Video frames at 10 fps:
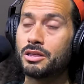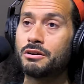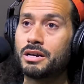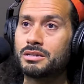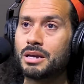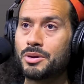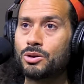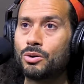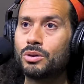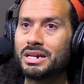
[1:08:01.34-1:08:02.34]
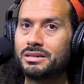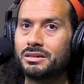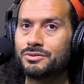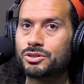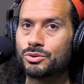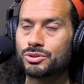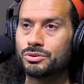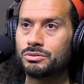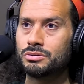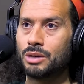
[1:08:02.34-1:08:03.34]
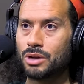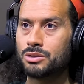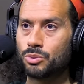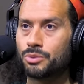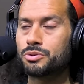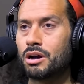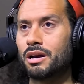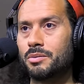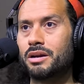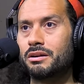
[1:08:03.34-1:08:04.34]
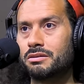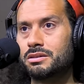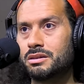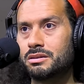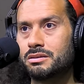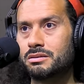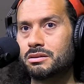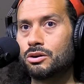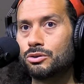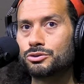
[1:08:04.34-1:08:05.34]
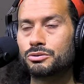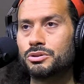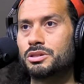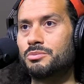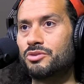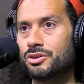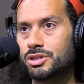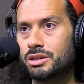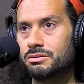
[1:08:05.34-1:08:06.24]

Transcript: There is, I mean, the whole idea of social, and that's what we're talking about here, is, is cultural subversion.